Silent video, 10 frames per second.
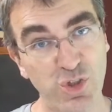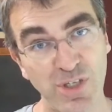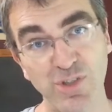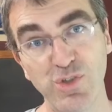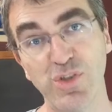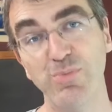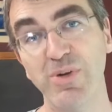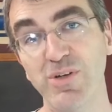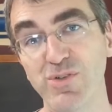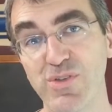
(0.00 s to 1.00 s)
Judge the
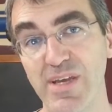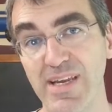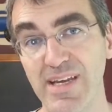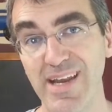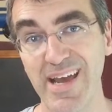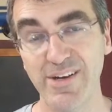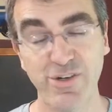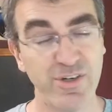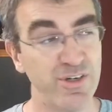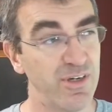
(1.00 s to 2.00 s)
beers that get
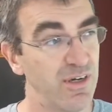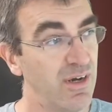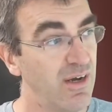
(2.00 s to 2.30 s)
entered.